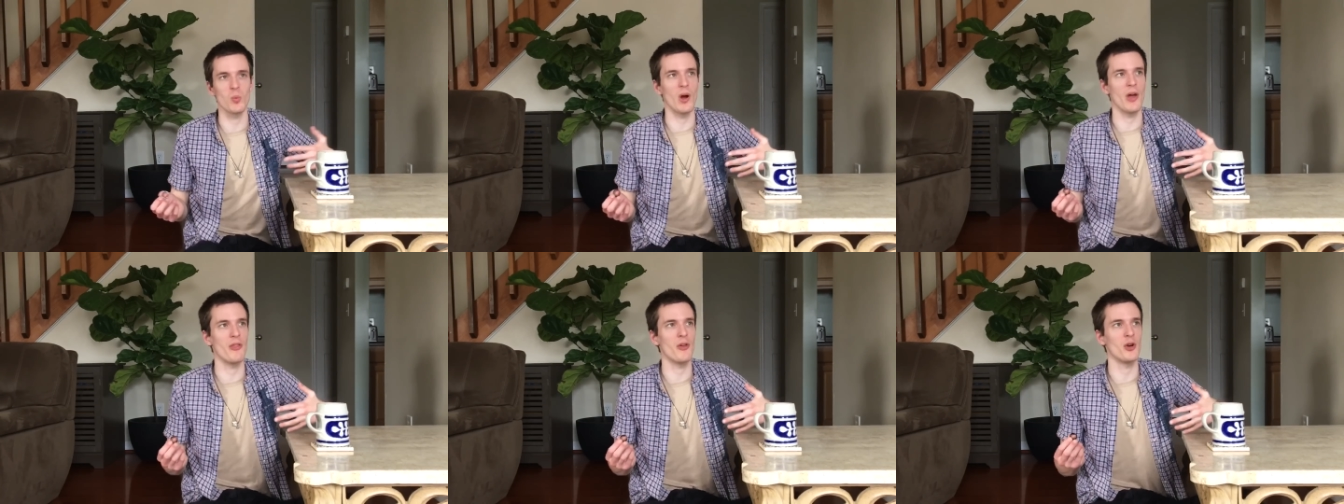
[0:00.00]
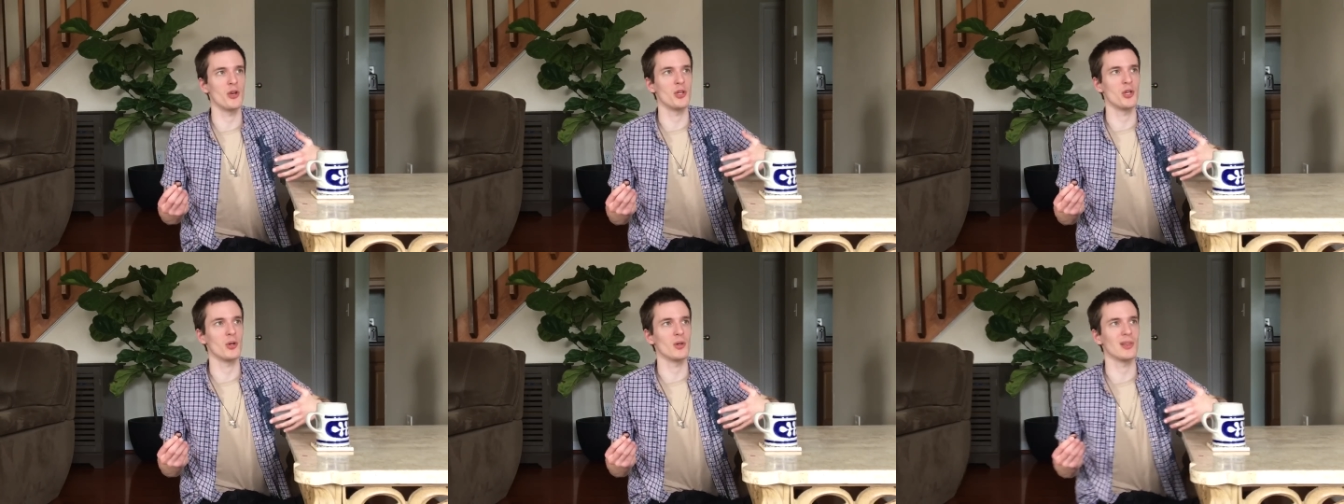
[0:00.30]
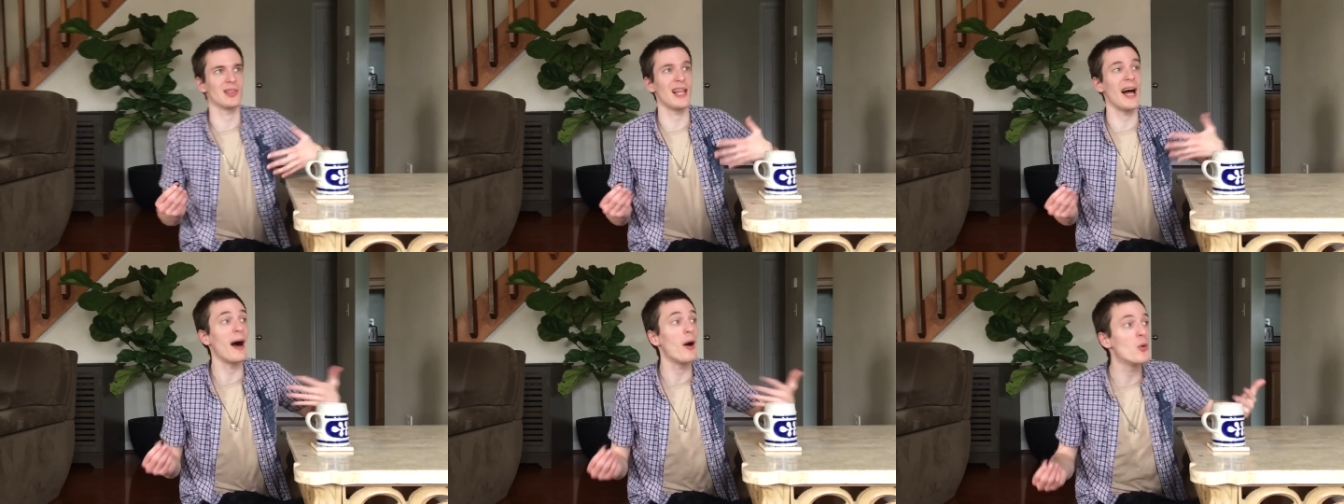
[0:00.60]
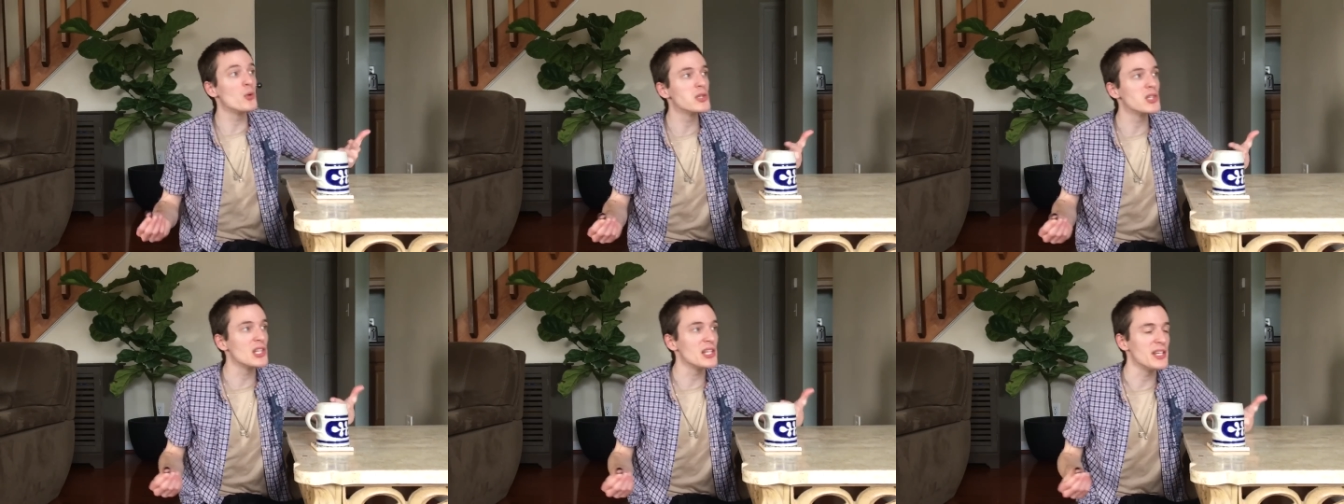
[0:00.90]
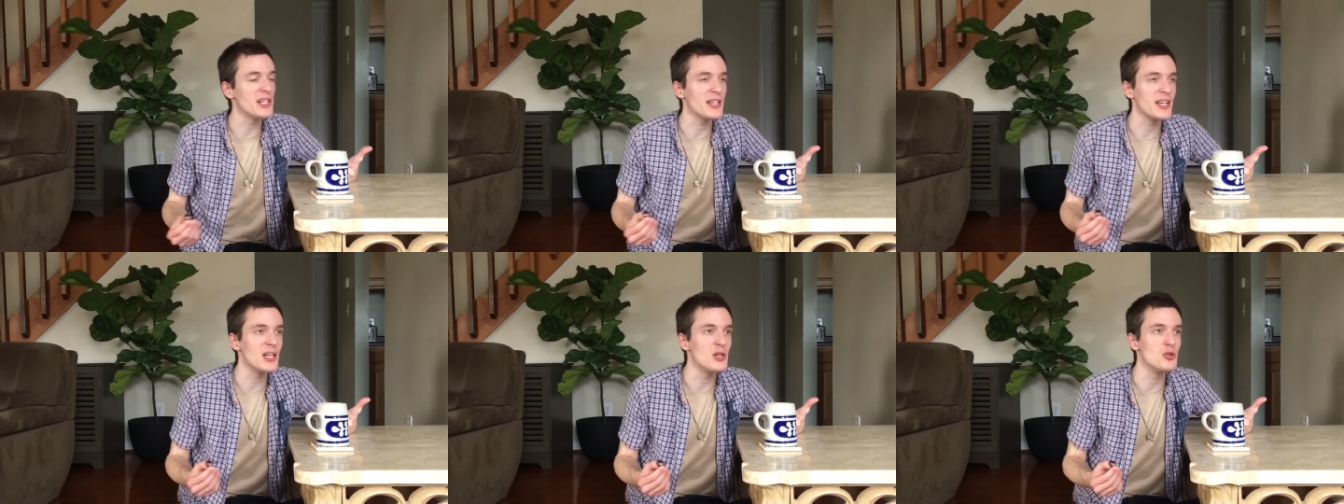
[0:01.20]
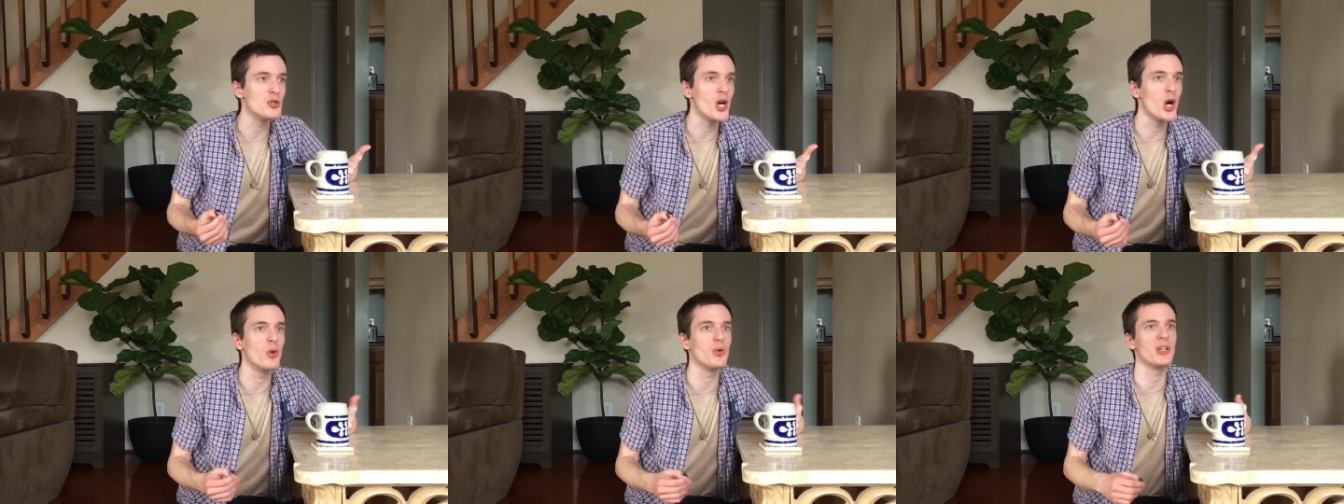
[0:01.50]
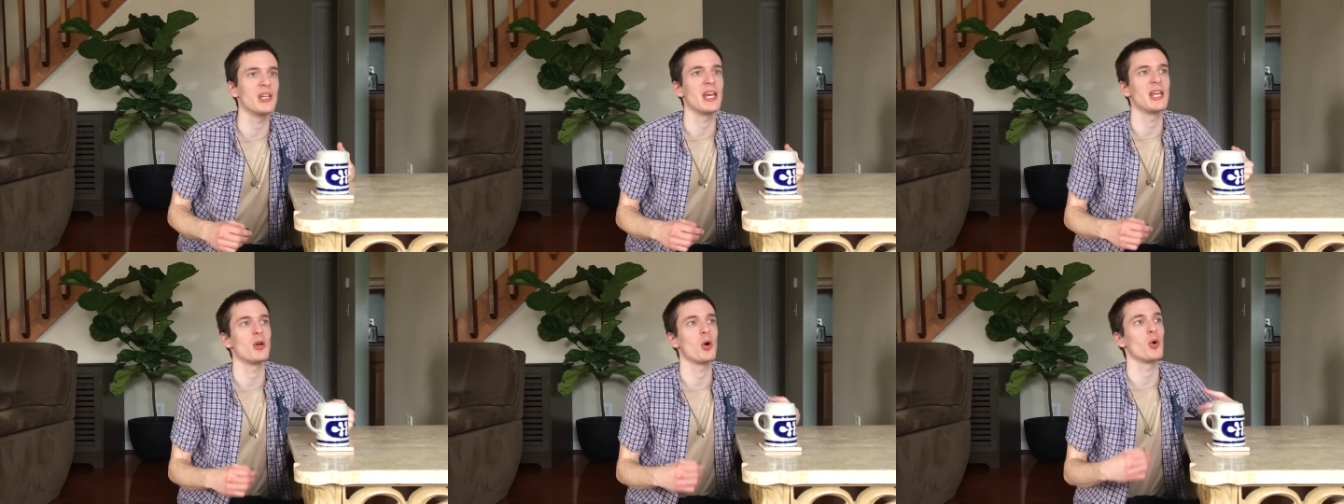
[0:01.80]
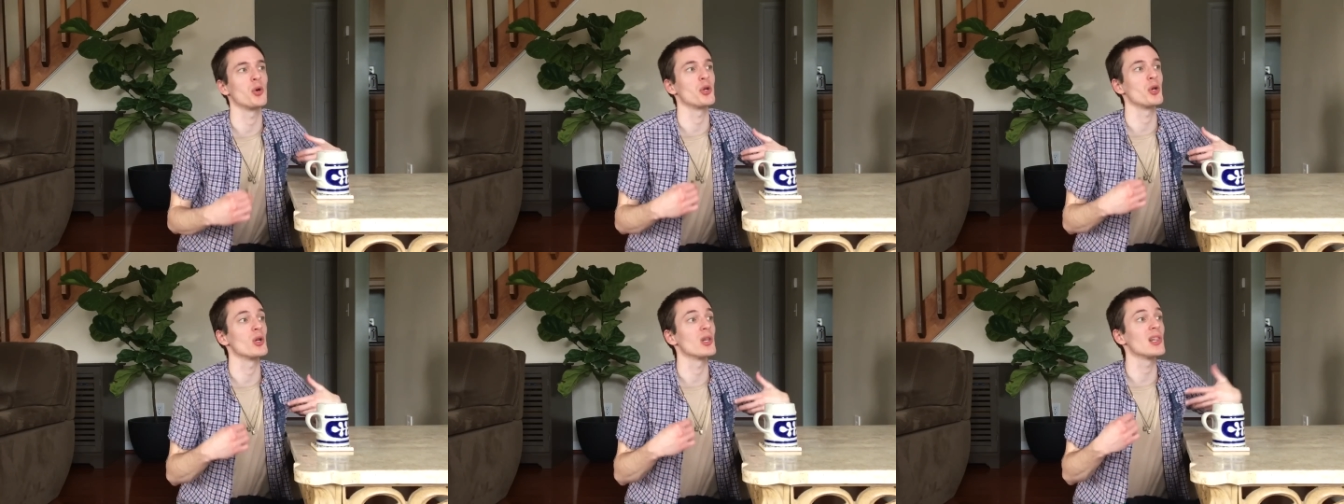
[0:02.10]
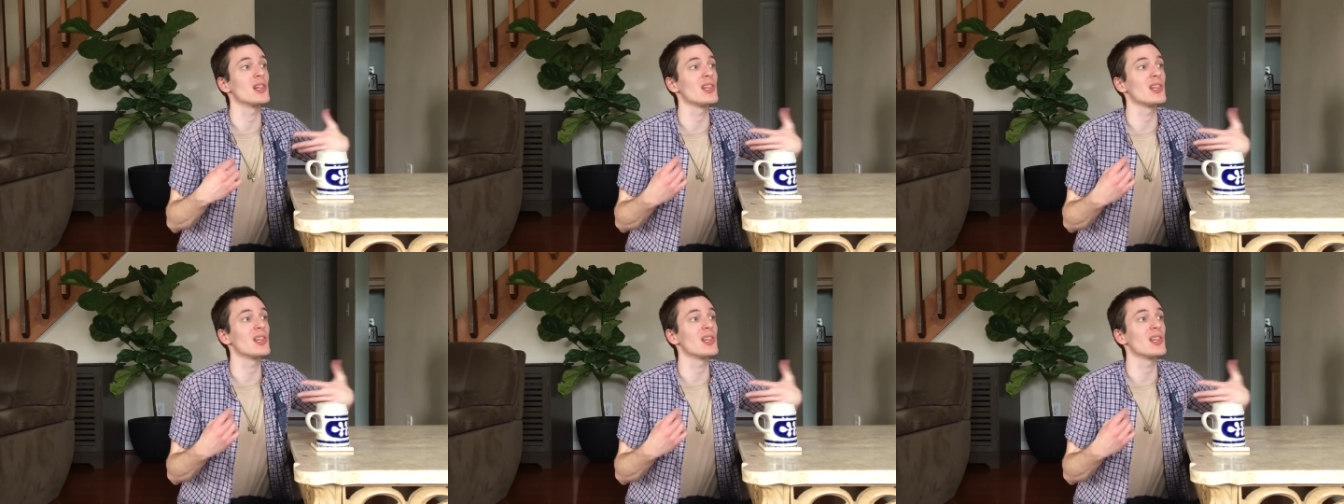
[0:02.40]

whether you're loudly condoning it or you're